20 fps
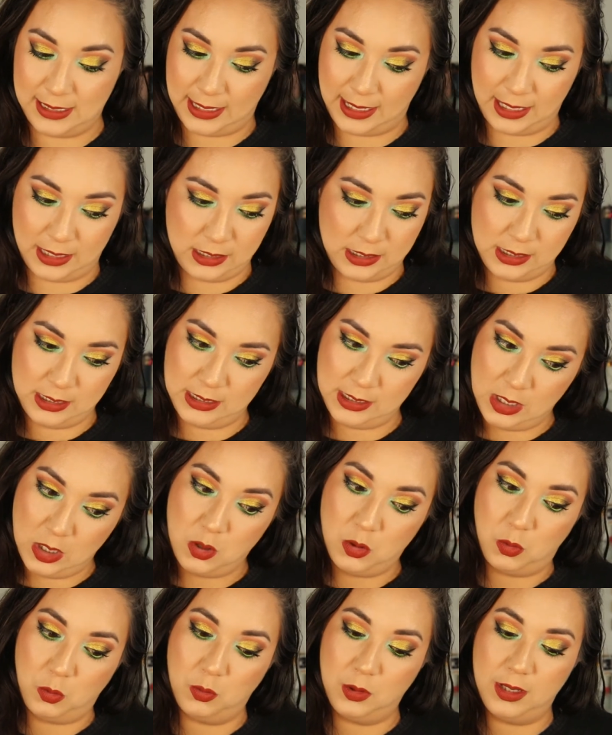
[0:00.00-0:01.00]
Like,
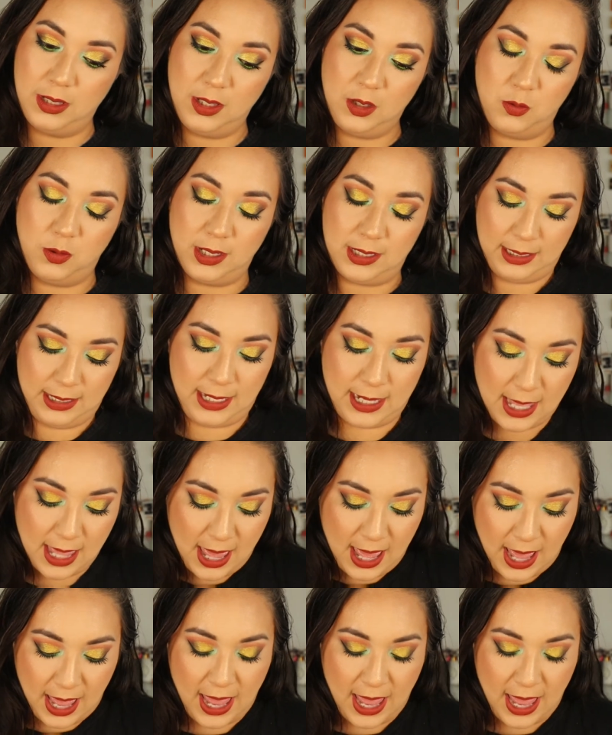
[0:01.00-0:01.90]
really quickly.